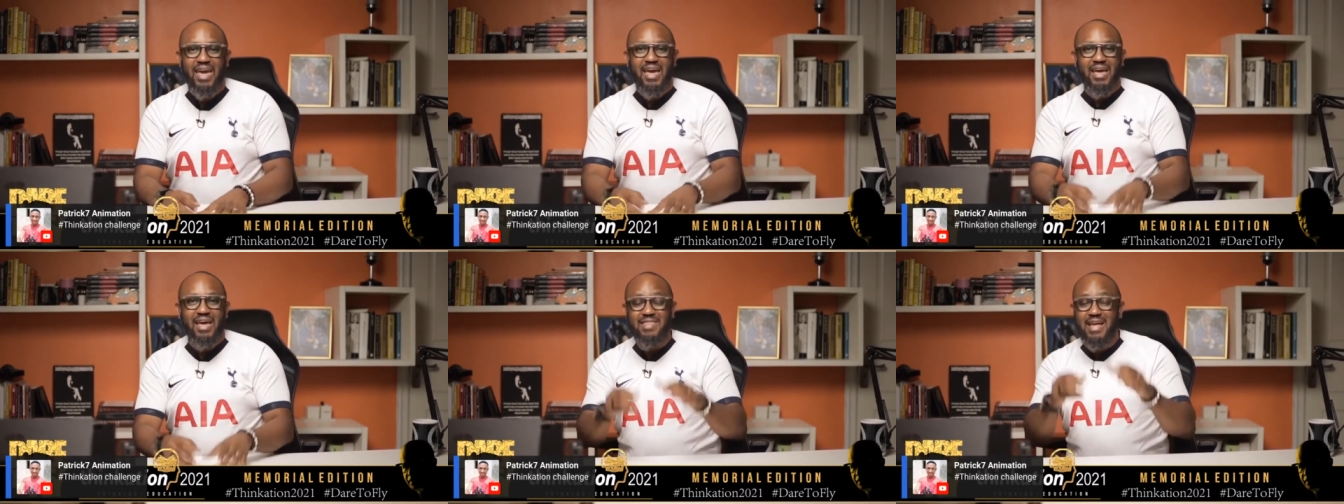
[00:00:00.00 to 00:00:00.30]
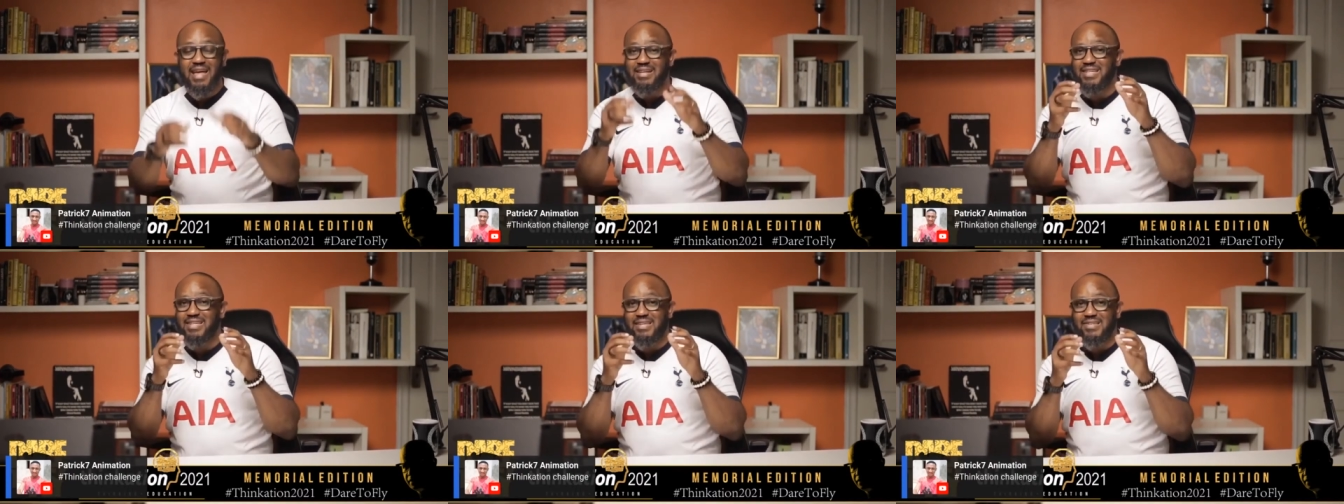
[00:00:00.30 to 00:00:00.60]
And
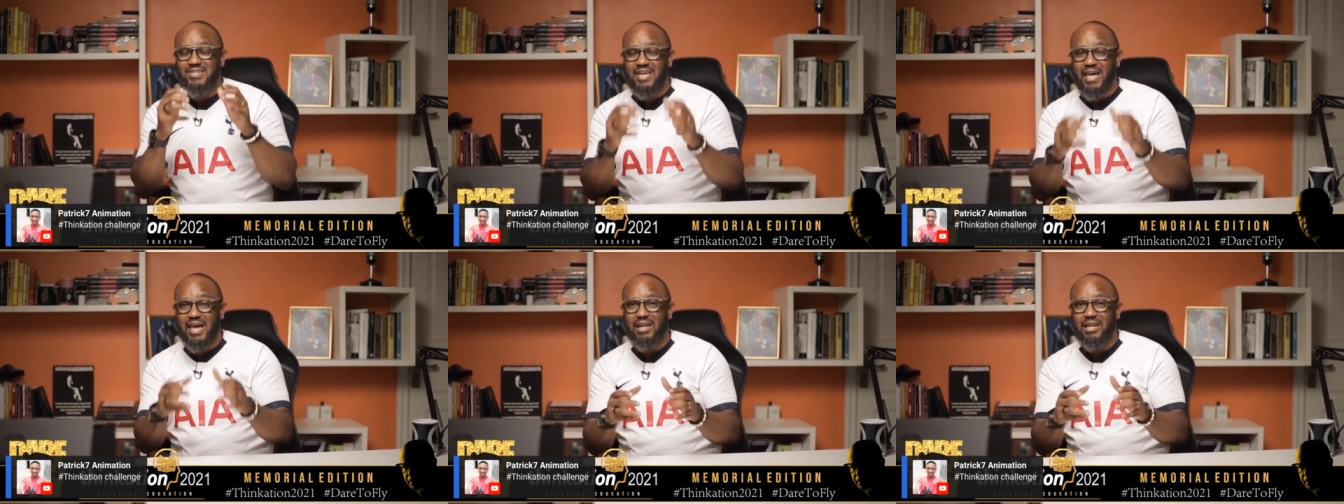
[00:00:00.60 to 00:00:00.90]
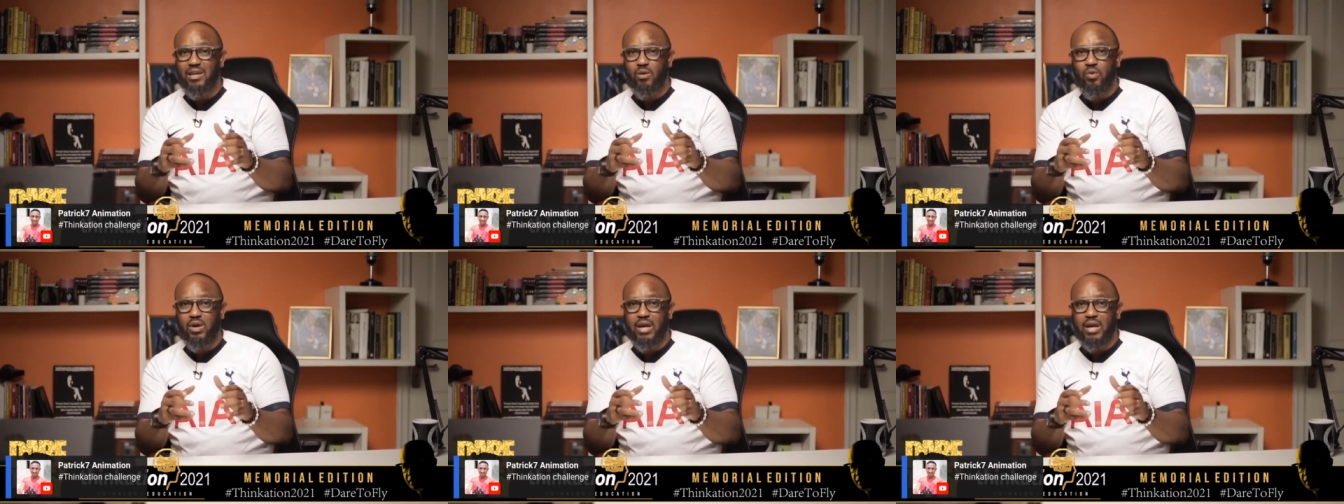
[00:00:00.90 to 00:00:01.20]
that's
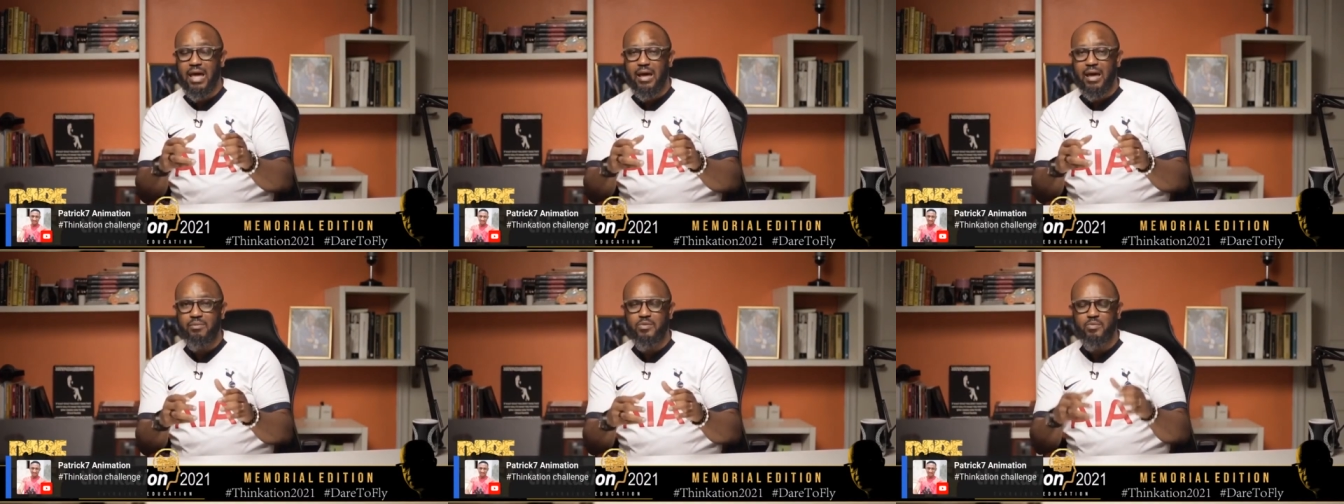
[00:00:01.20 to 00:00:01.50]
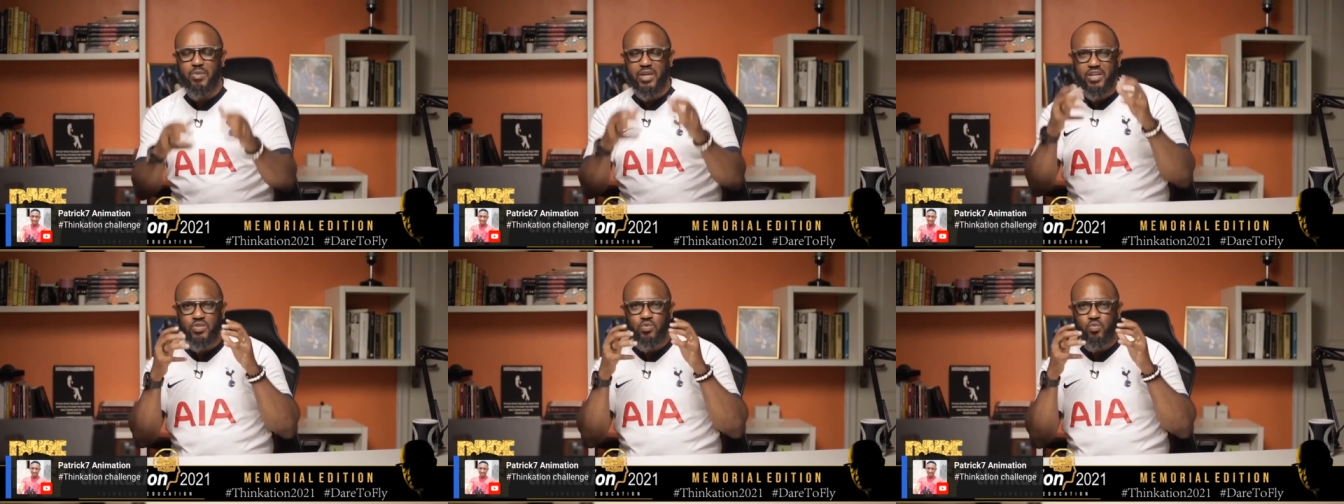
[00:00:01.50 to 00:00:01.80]
exactly what happened
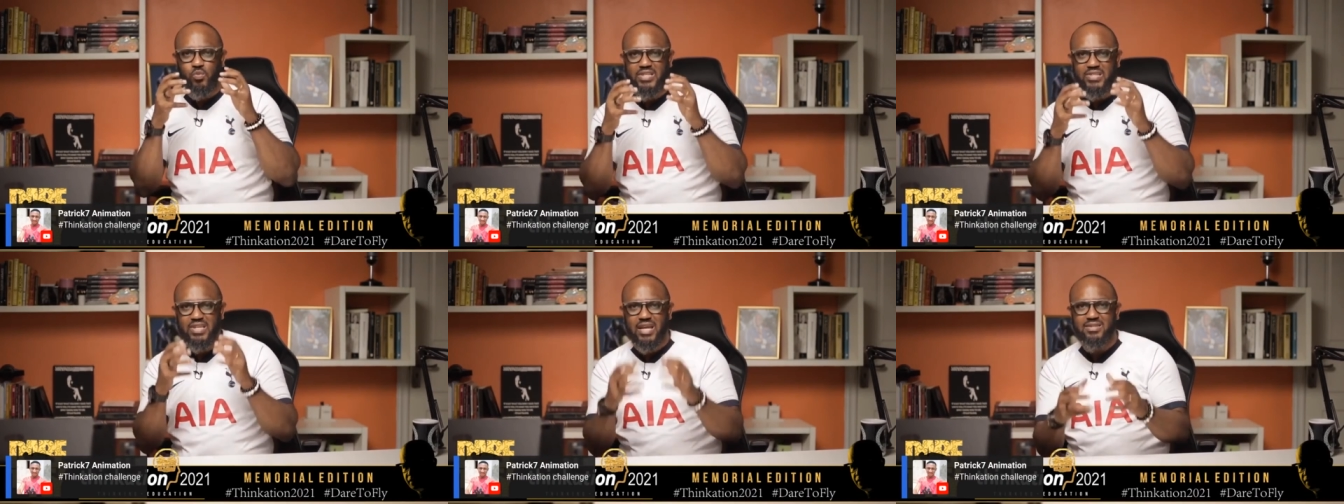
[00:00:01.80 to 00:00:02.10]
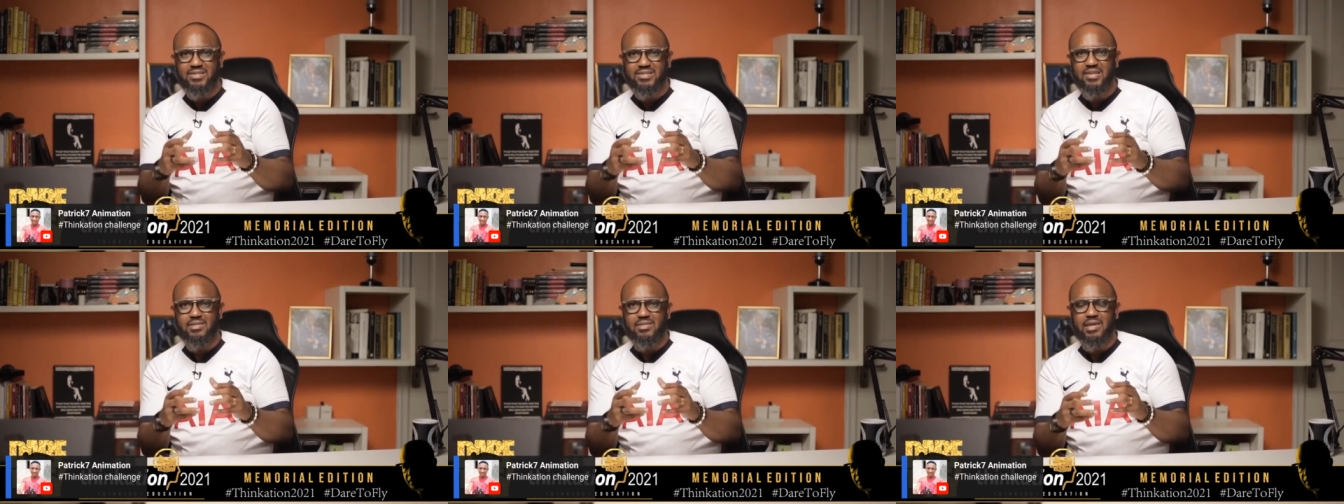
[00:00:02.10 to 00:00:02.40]
because we
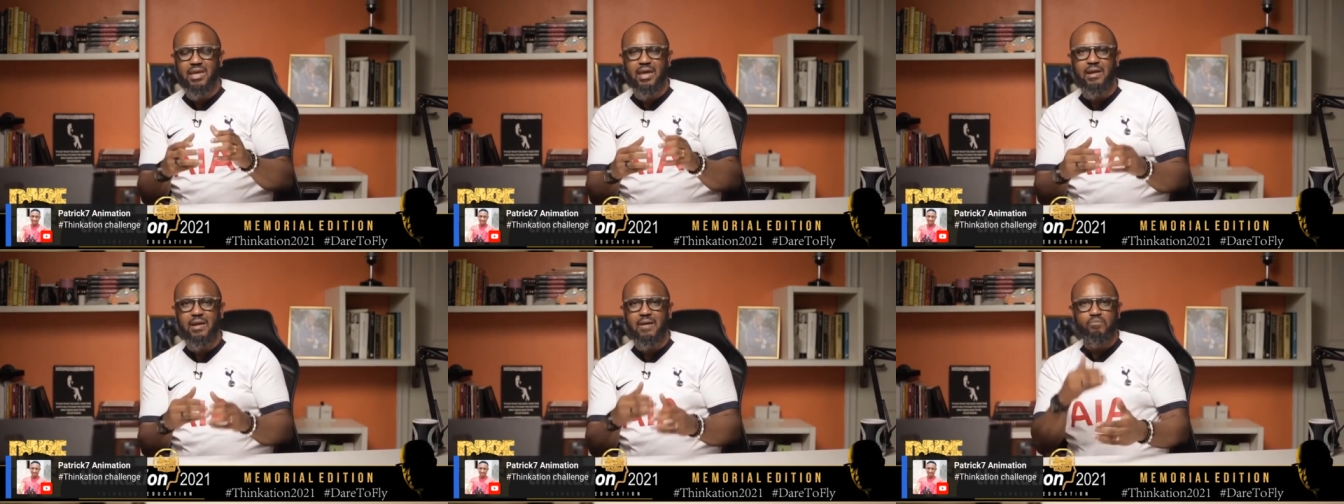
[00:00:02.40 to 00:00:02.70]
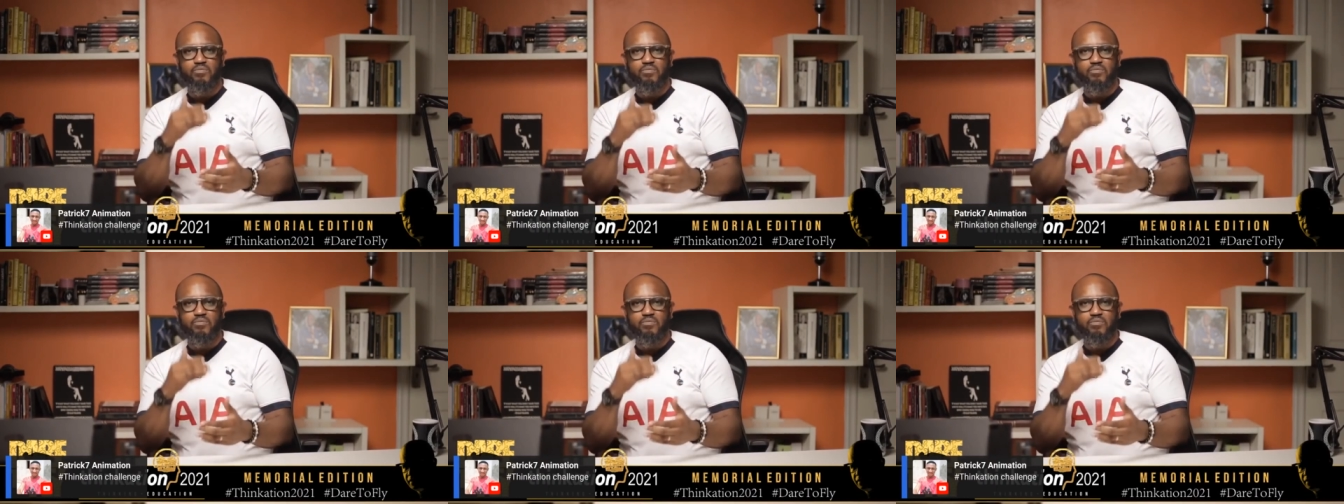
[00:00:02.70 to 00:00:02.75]
tend to think